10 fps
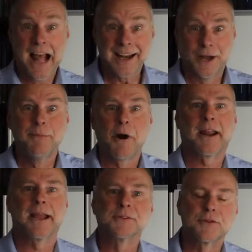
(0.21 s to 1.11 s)
Hello, my
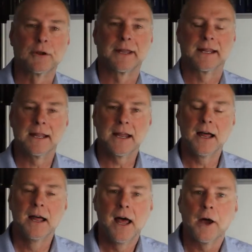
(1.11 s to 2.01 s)
name's Julian
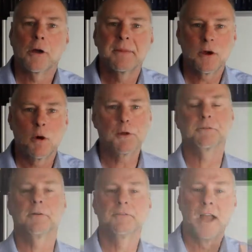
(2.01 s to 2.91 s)
Edgar, and I'm the
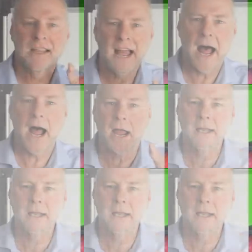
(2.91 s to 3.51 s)
author of Car